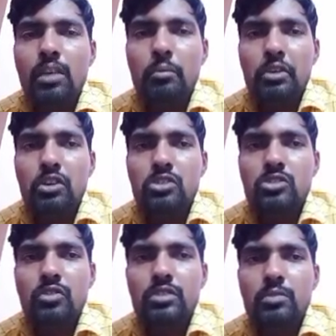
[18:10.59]
because
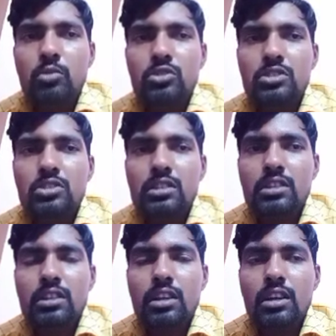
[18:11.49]
of the most
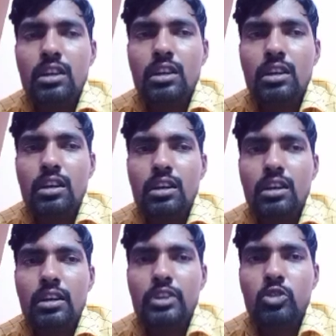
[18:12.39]

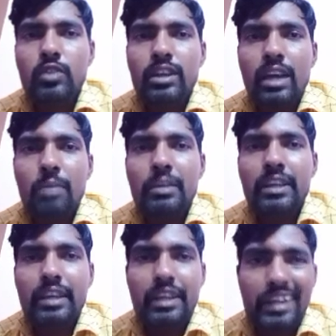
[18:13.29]
earthquake
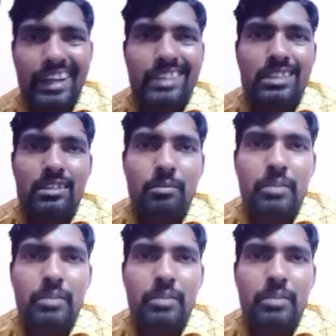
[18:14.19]
happening areas.